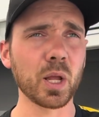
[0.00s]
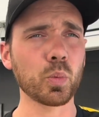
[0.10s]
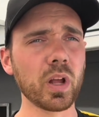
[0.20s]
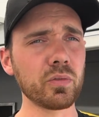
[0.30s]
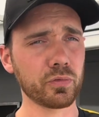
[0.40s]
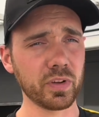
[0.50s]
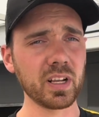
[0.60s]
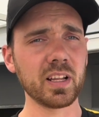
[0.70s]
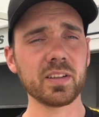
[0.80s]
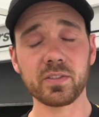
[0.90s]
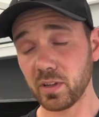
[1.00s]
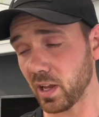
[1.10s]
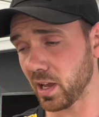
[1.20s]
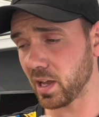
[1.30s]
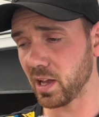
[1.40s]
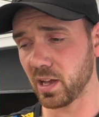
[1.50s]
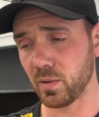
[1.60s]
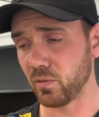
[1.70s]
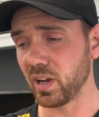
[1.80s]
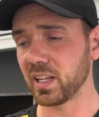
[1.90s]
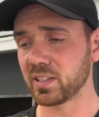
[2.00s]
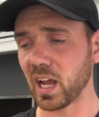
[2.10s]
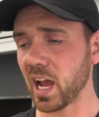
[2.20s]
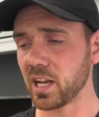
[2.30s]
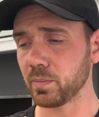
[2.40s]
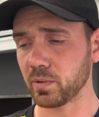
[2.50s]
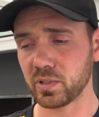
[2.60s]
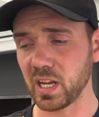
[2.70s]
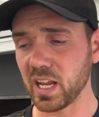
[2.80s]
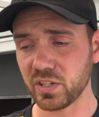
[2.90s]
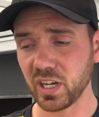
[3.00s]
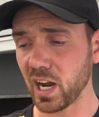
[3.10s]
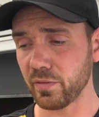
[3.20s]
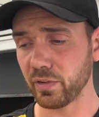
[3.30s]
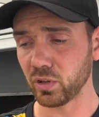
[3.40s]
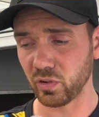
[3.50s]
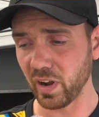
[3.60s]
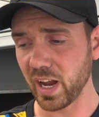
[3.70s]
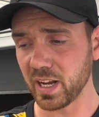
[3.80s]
wait for Finland. Really excited because last year I felt great